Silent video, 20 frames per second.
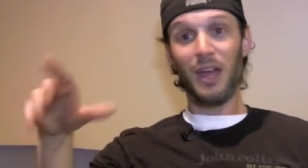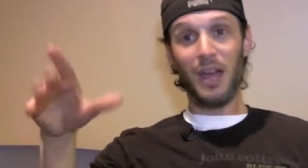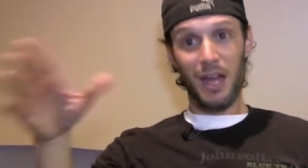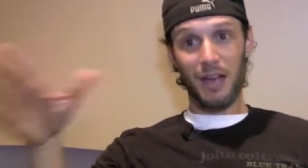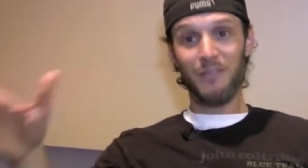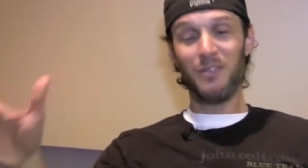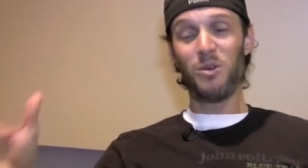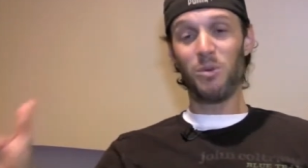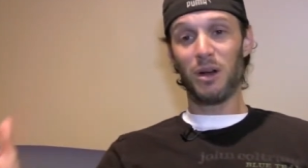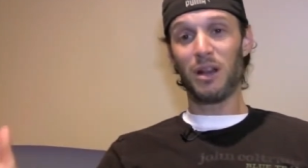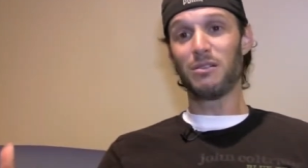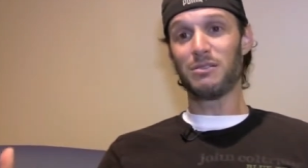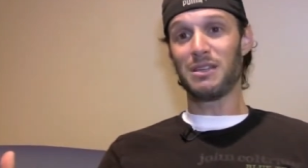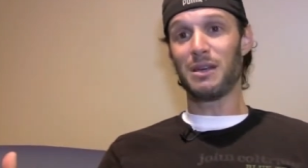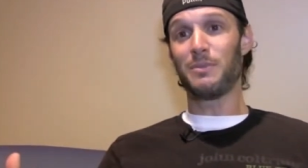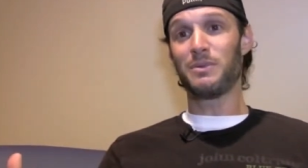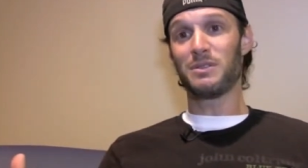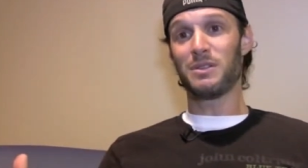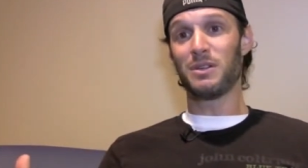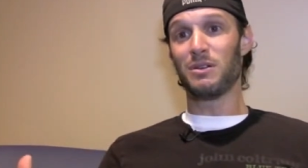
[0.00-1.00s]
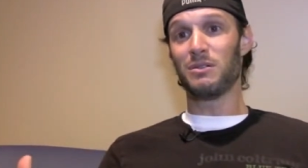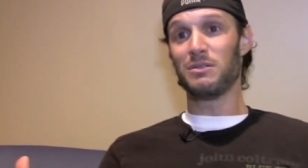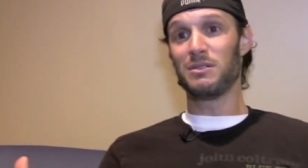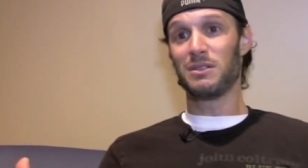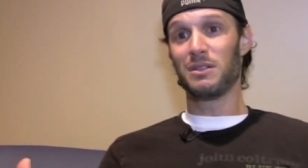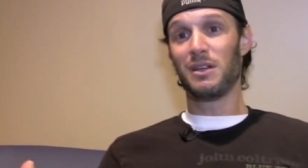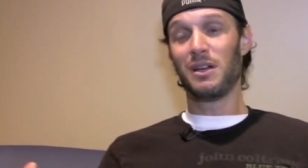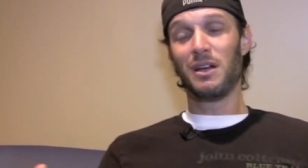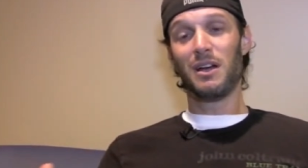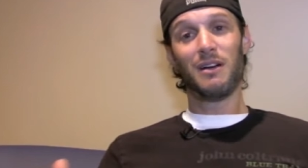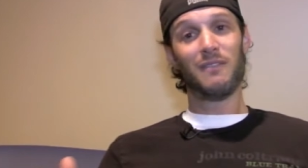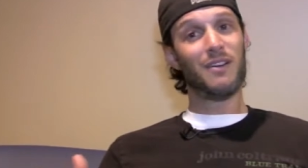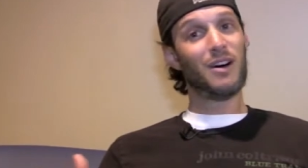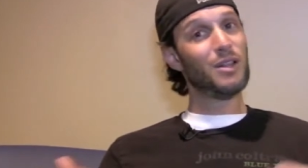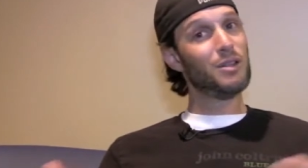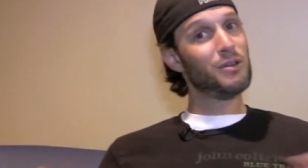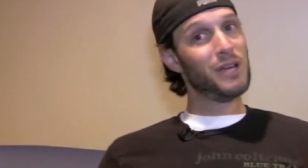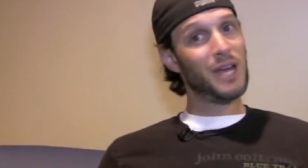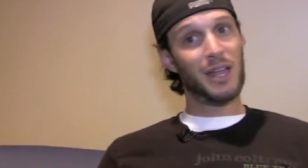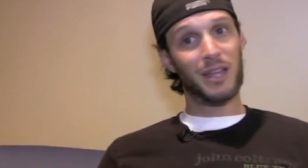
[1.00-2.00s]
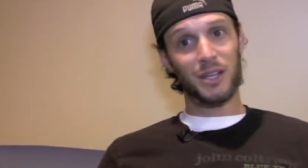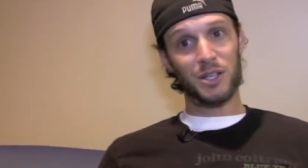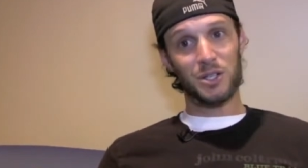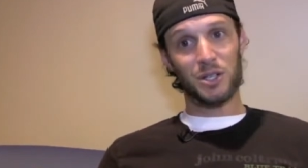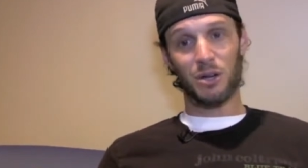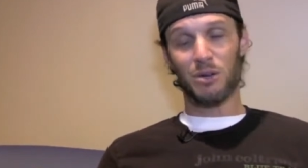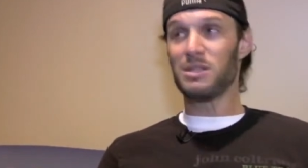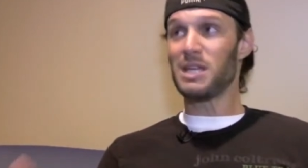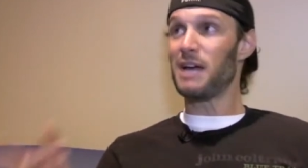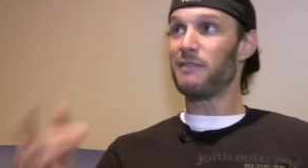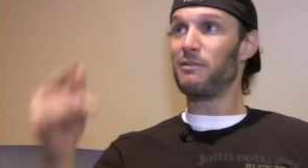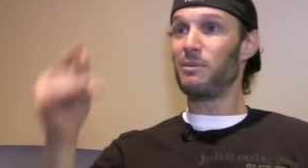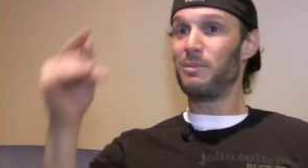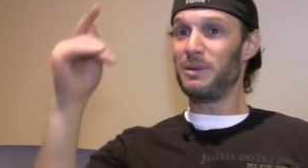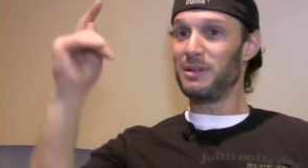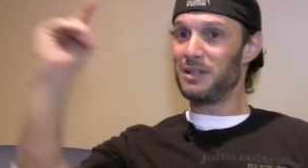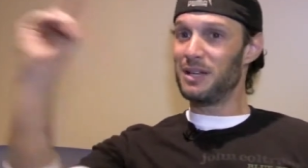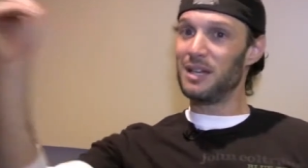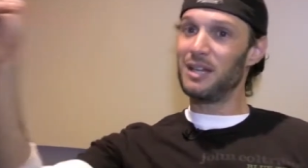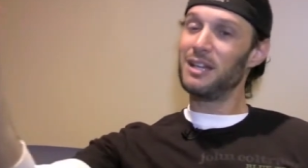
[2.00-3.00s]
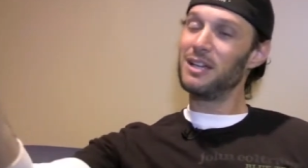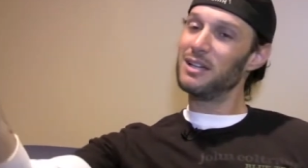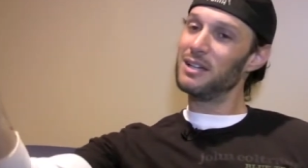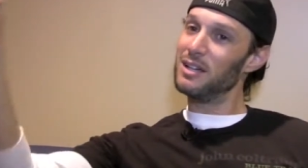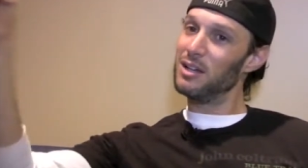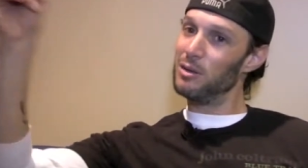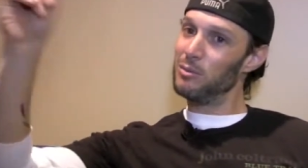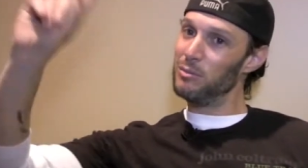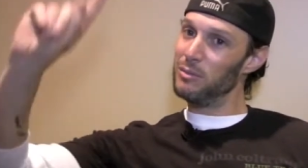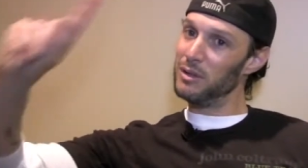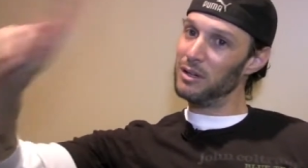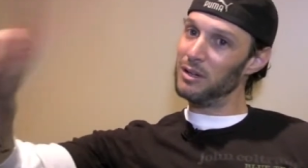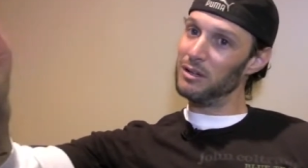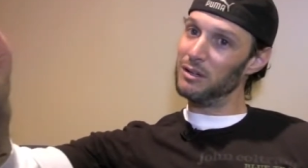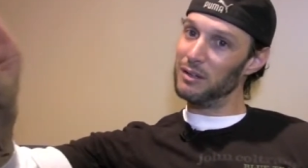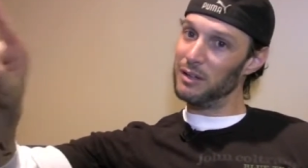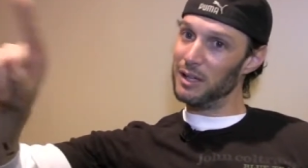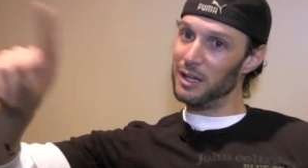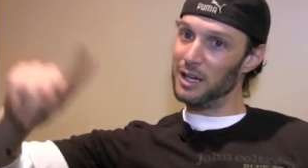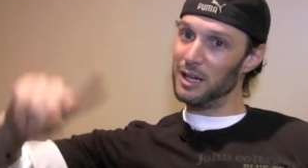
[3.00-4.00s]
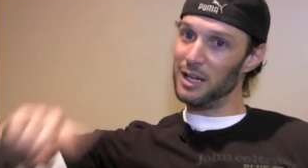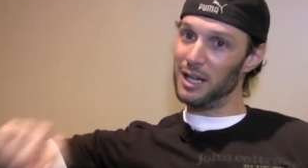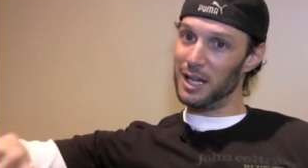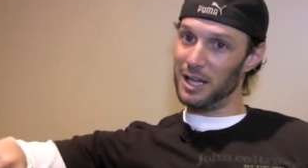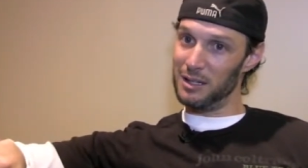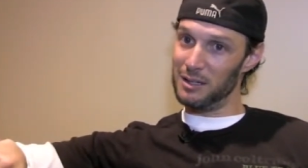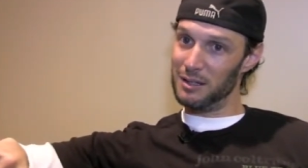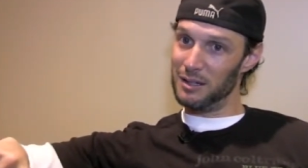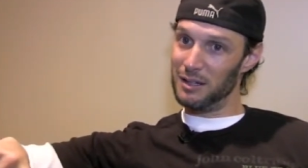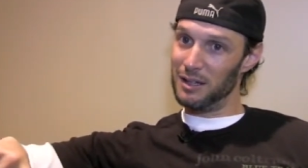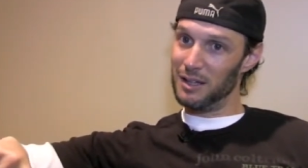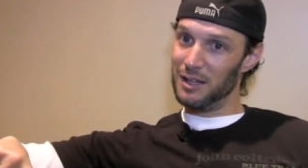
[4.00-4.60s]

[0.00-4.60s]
Every one of those episodes of all the reality shows have a beginning, a middle, and an end.